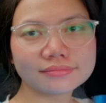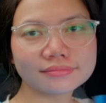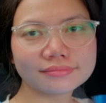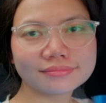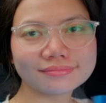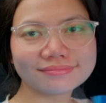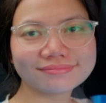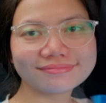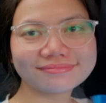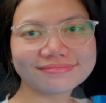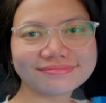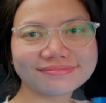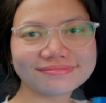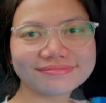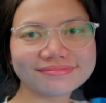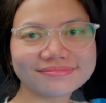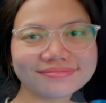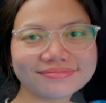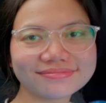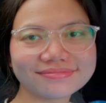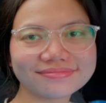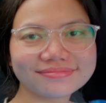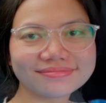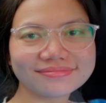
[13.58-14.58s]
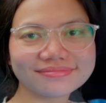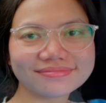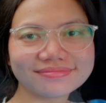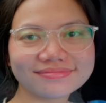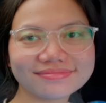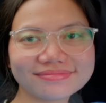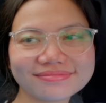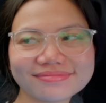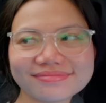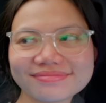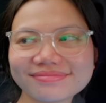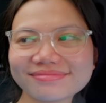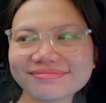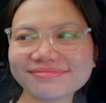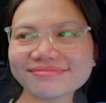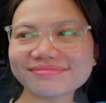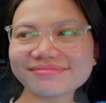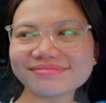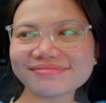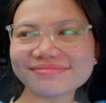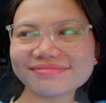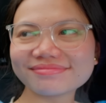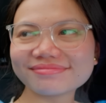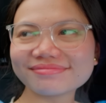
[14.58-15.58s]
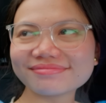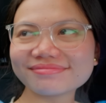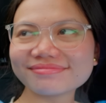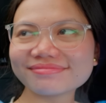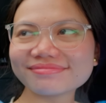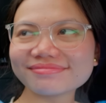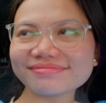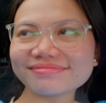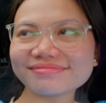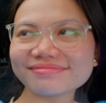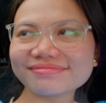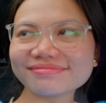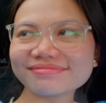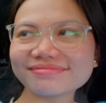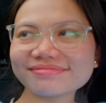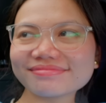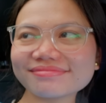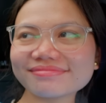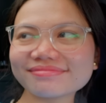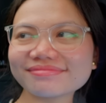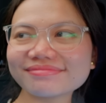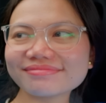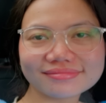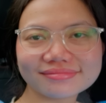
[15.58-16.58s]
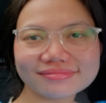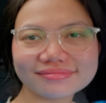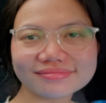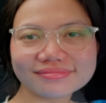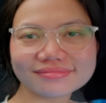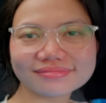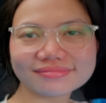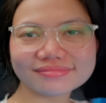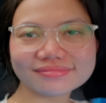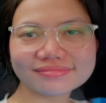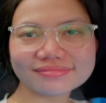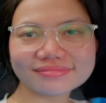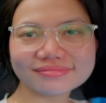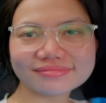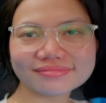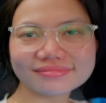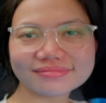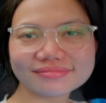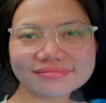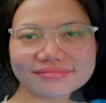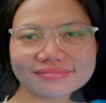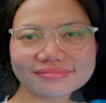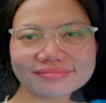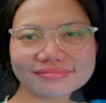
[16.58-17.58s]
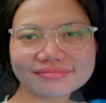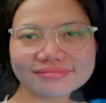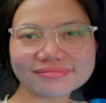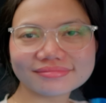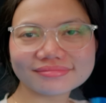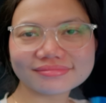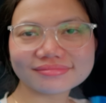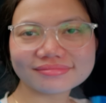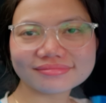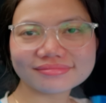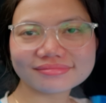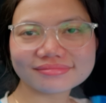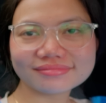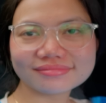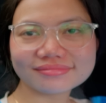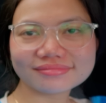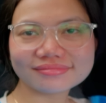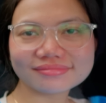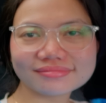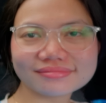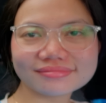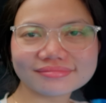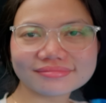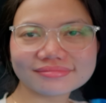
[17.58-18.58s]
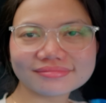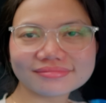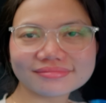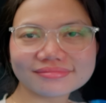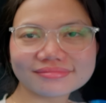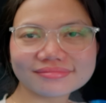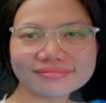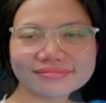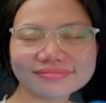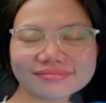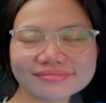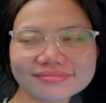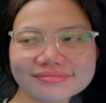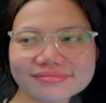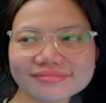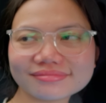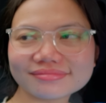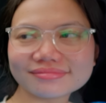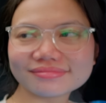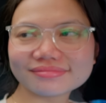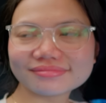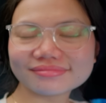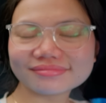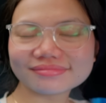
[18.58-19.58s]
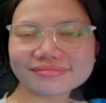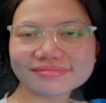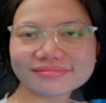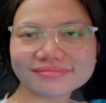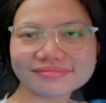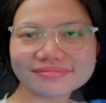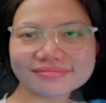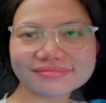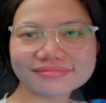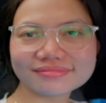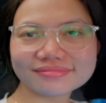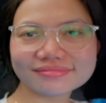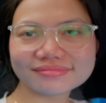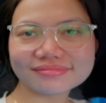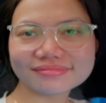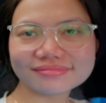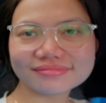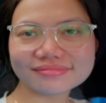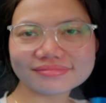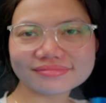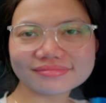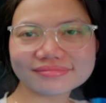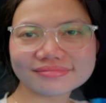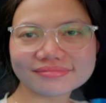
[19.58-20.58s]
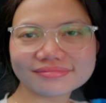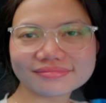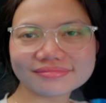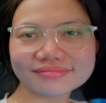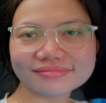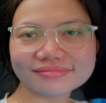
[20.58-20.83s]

The person shown says nothing.